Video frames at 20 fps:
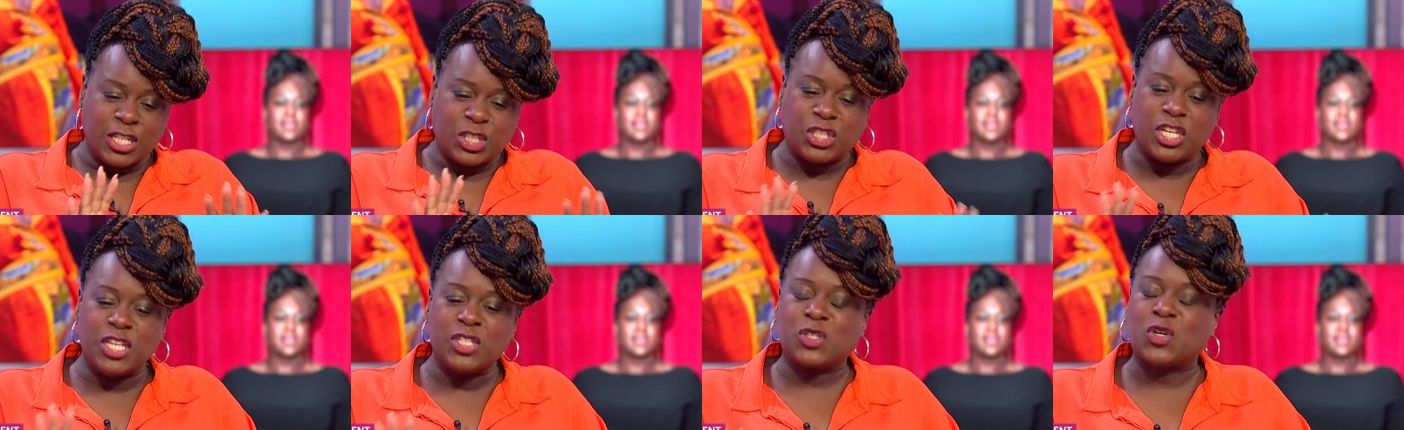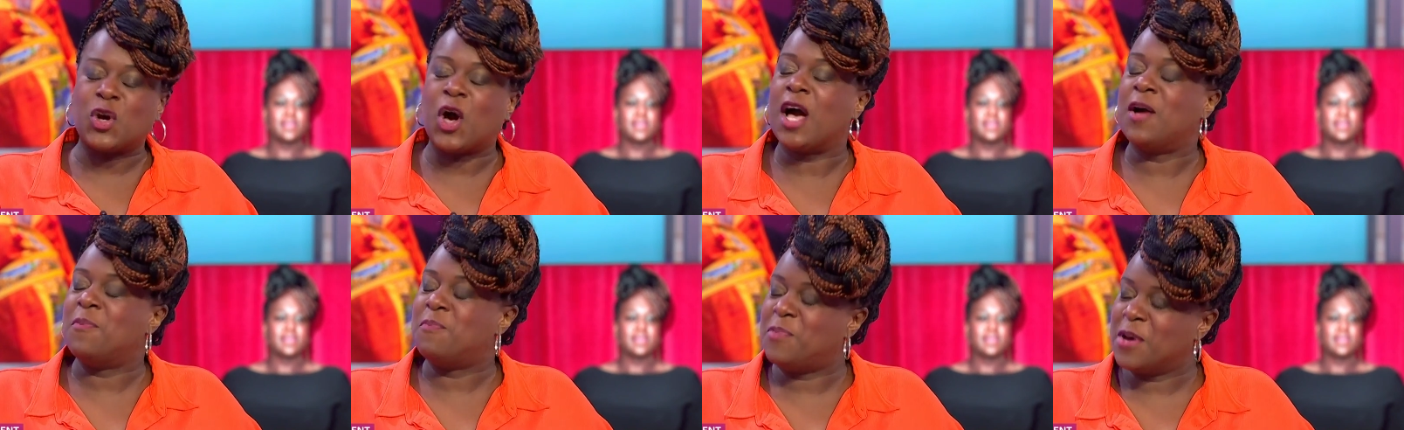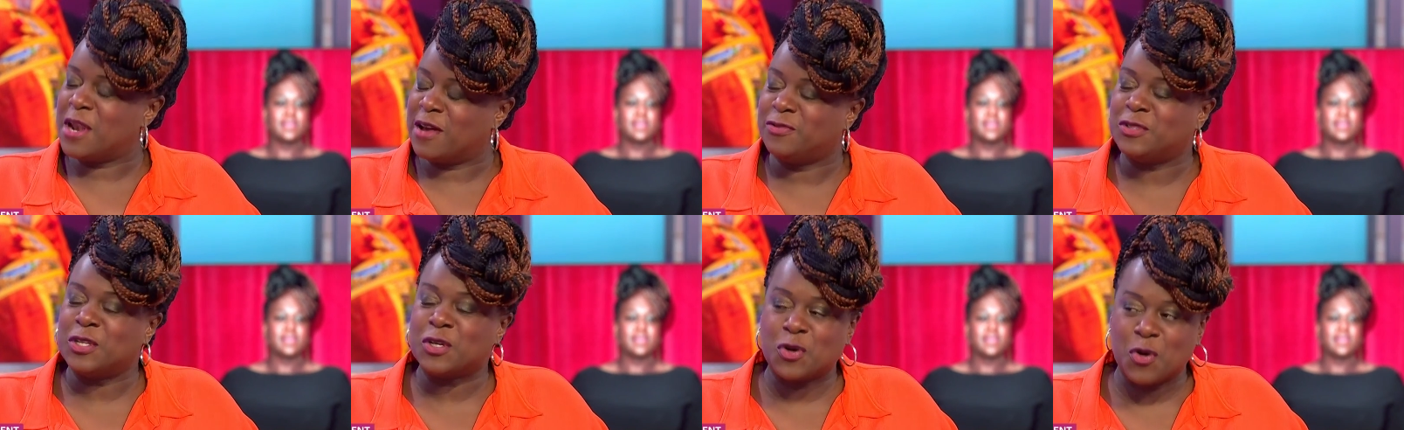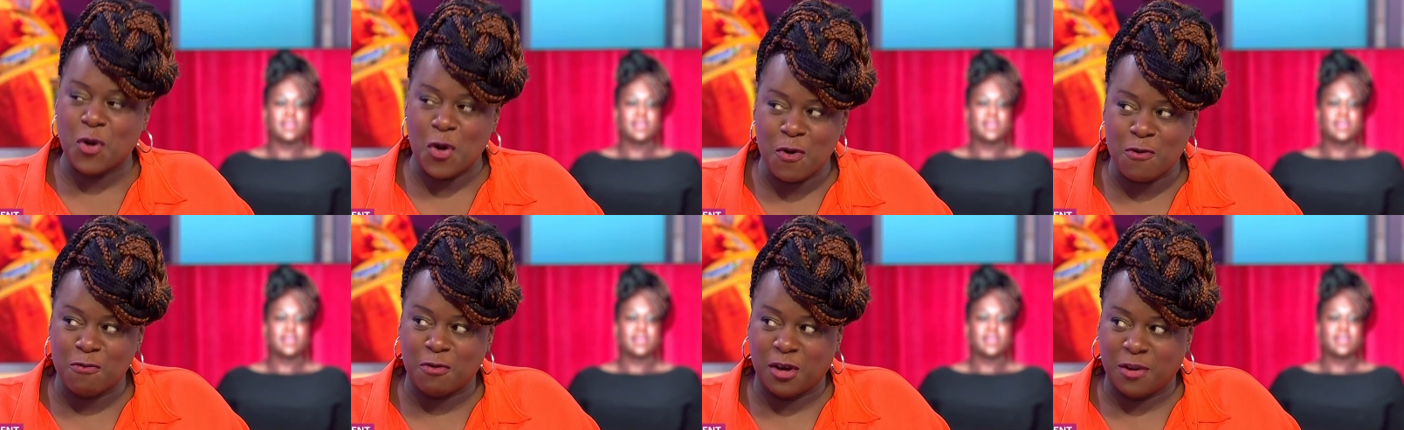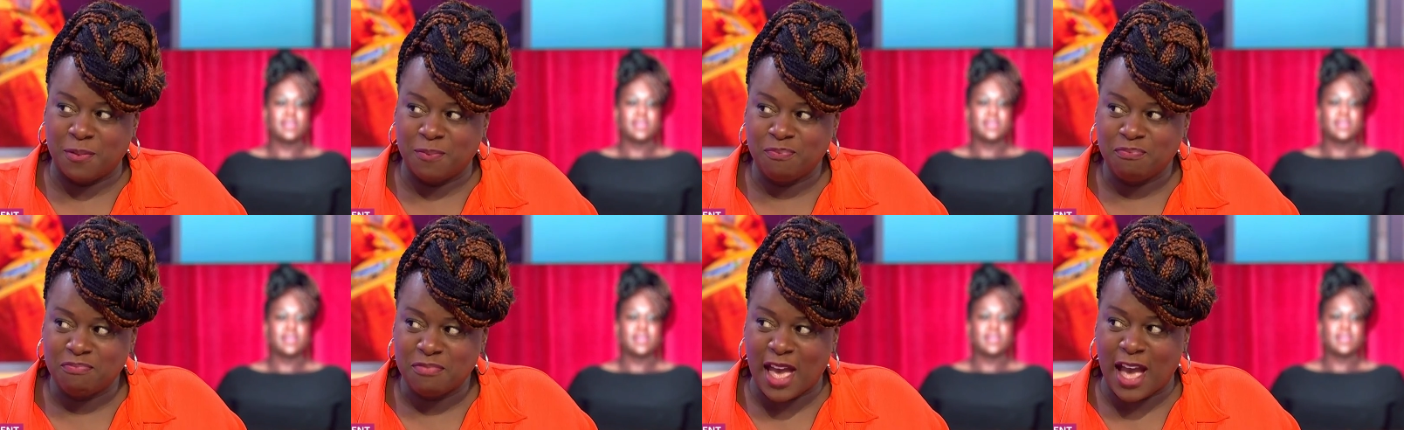Speaker 1: least she's got a bit of
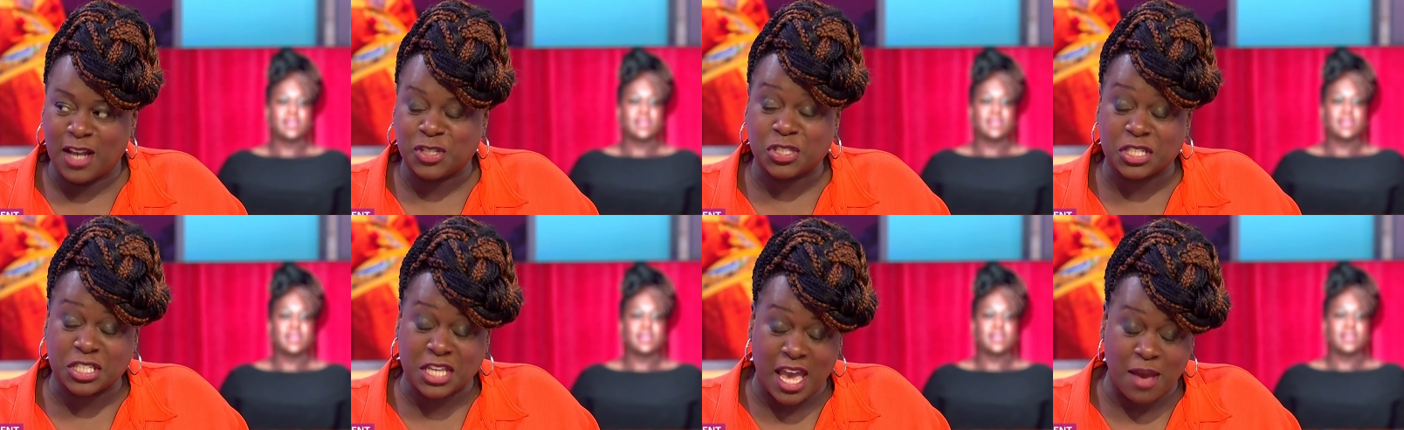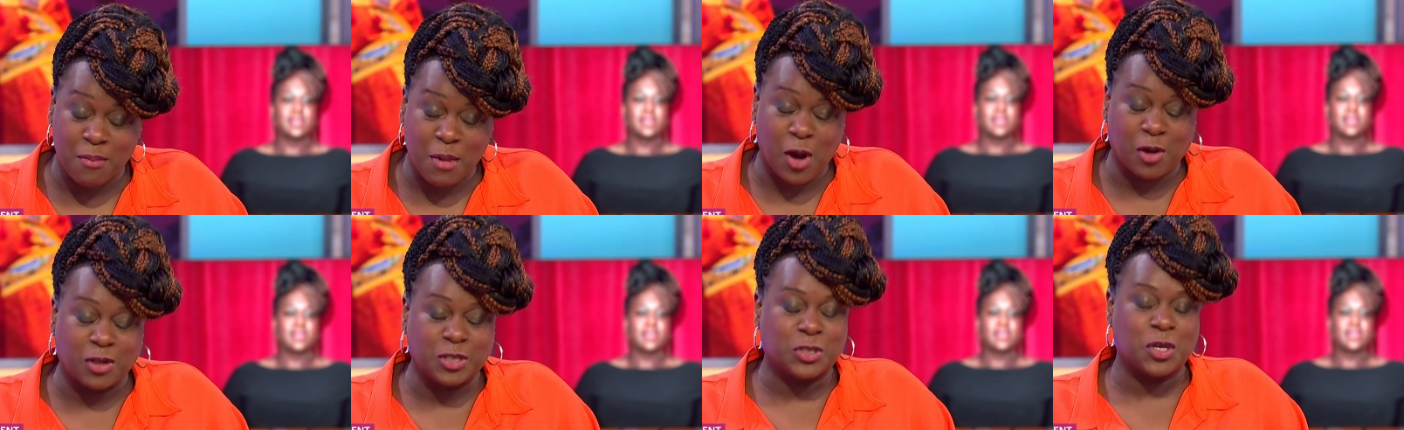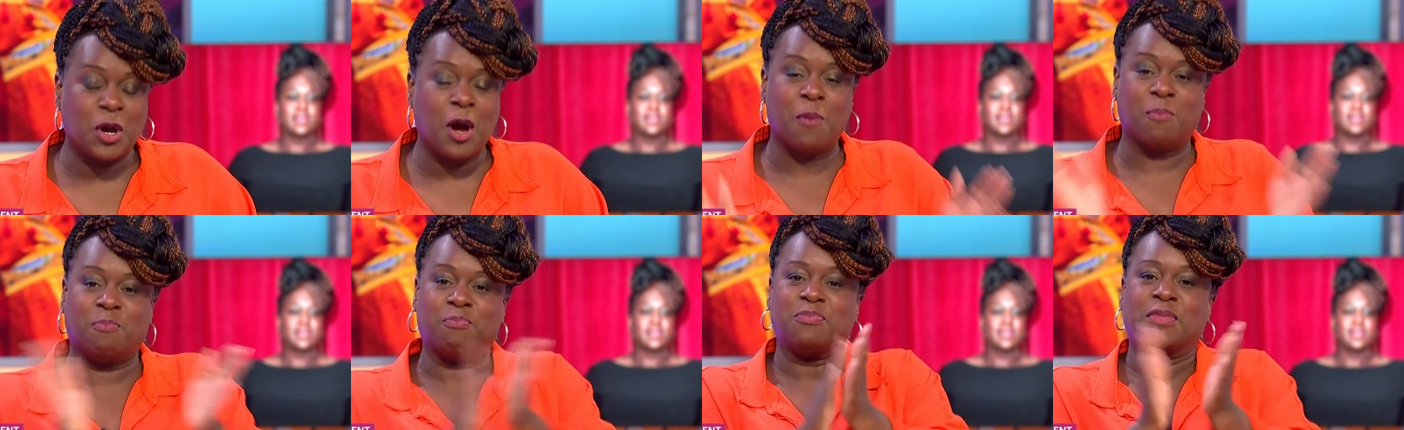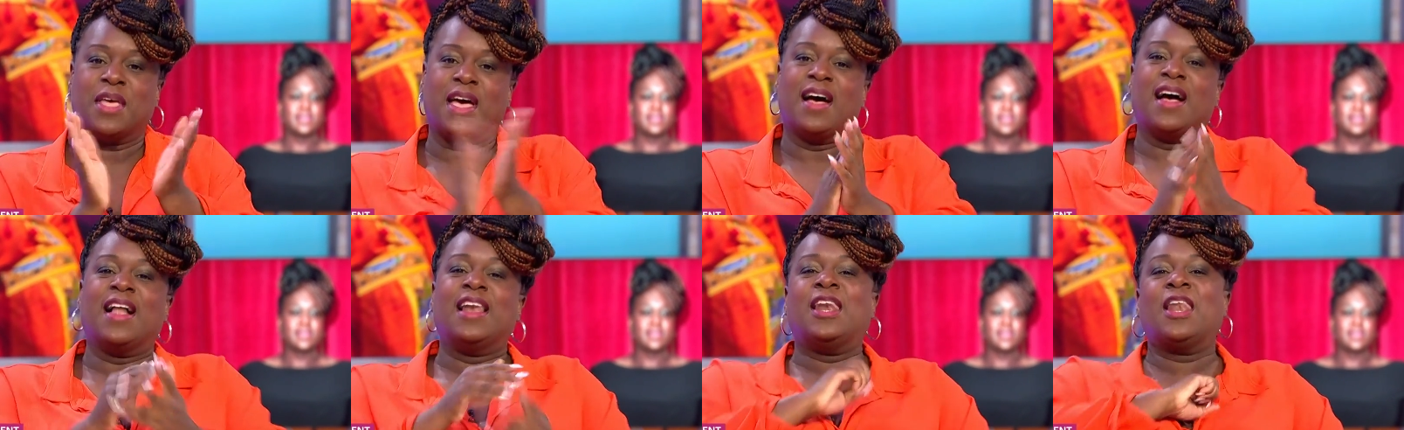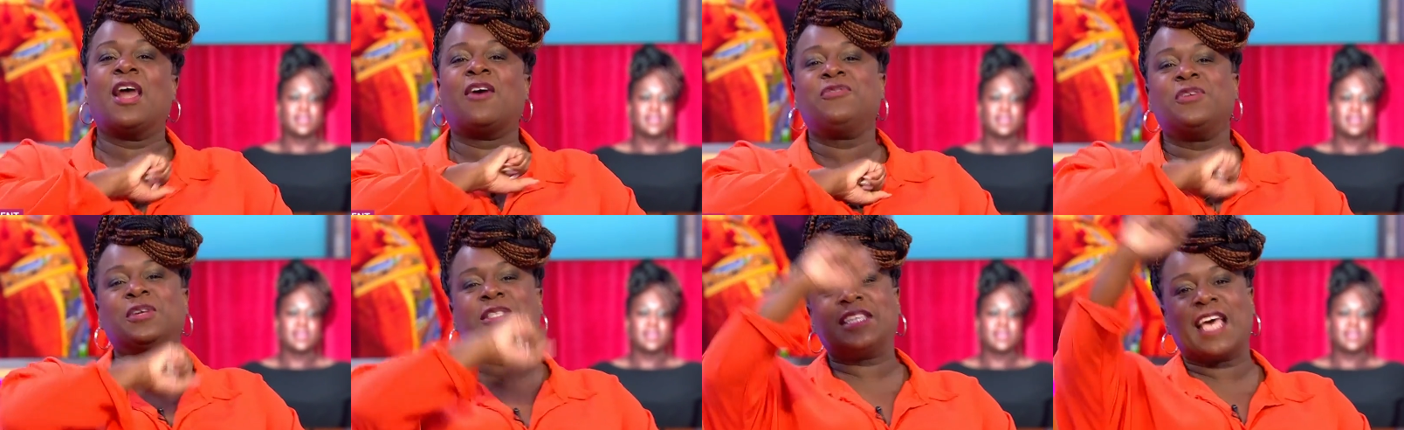decorum yeah. and she came out on top.
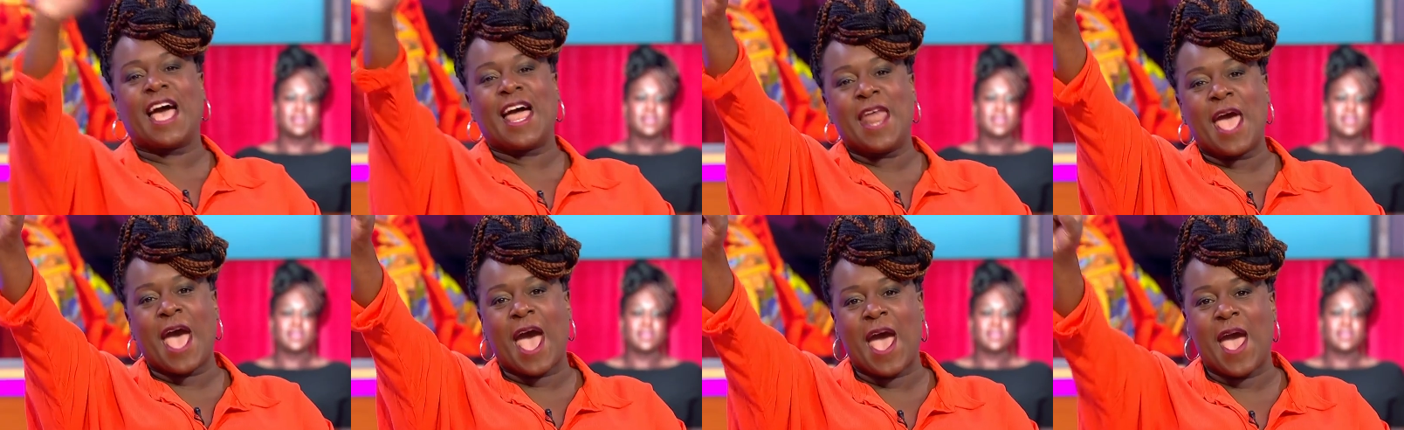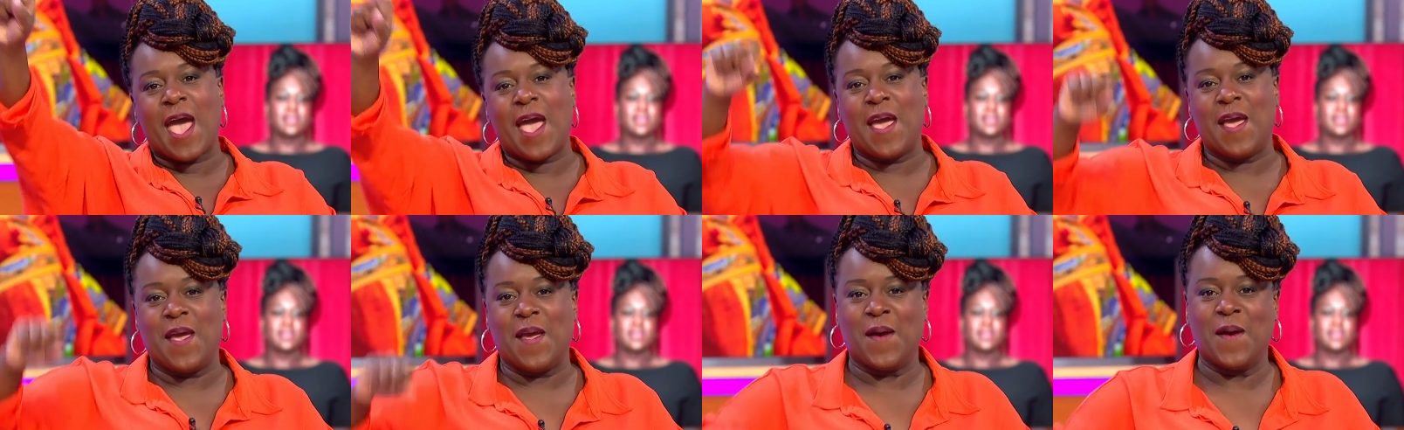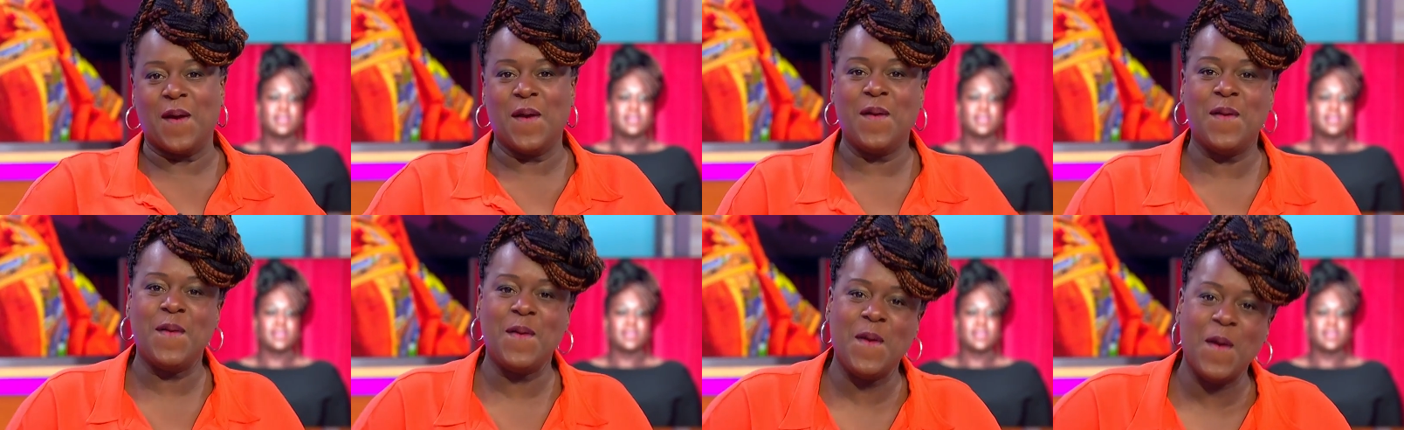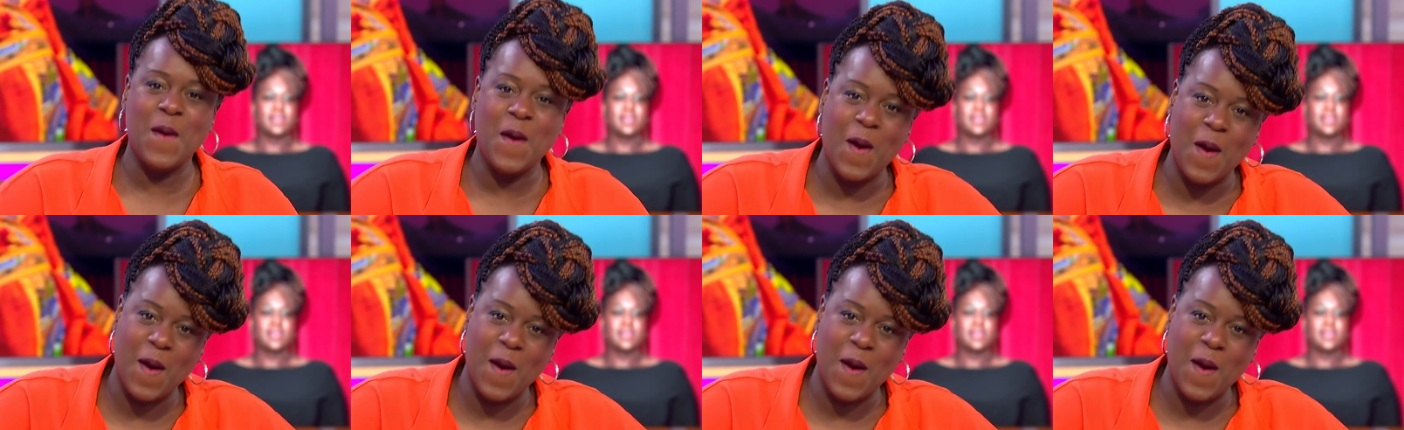Love you, daddy! There, you go.